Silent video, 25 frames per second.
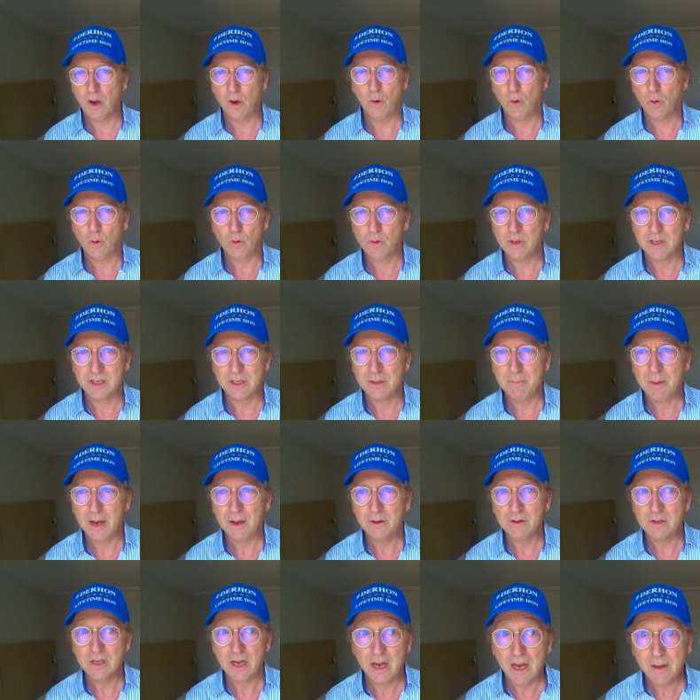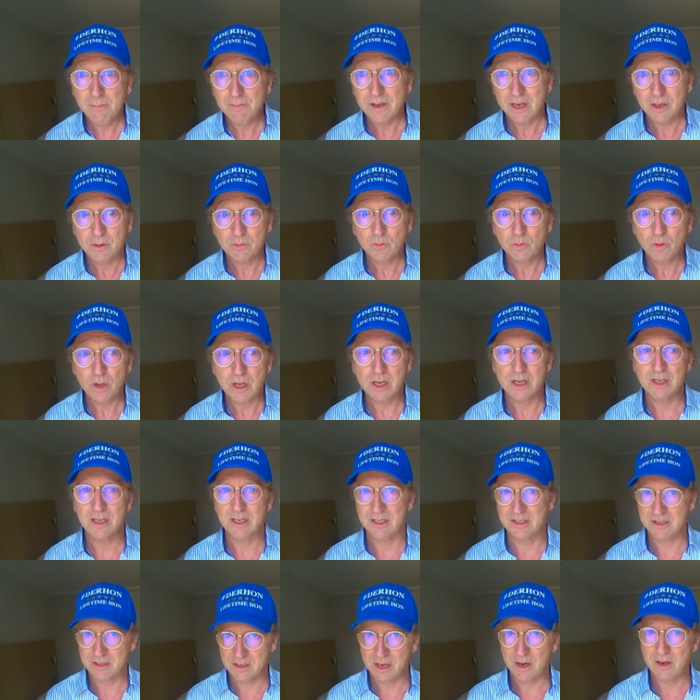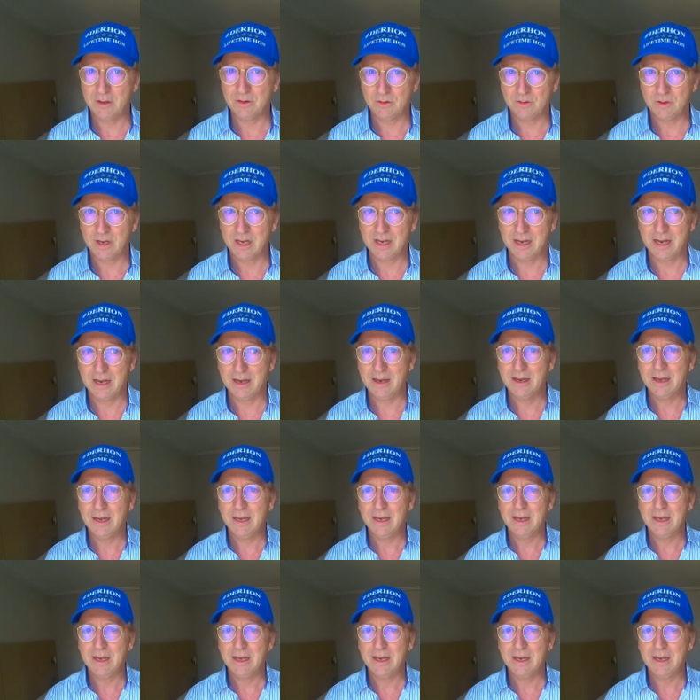or it's about time they really start training,